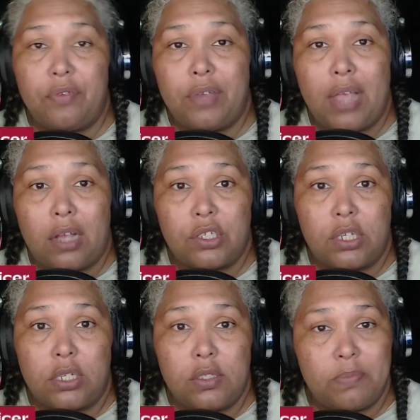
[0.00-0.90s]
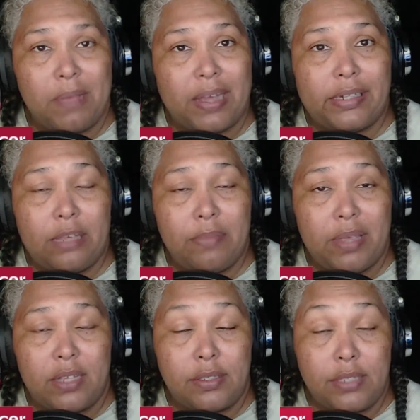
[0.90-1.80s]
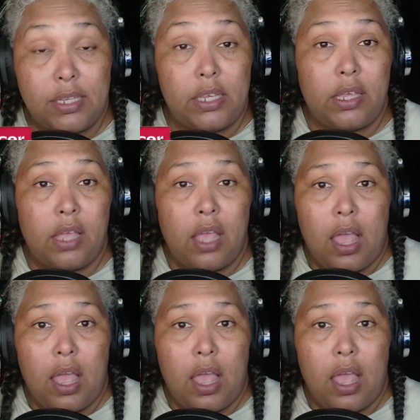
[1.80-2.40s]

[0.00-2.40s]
reactions, my name is Tee,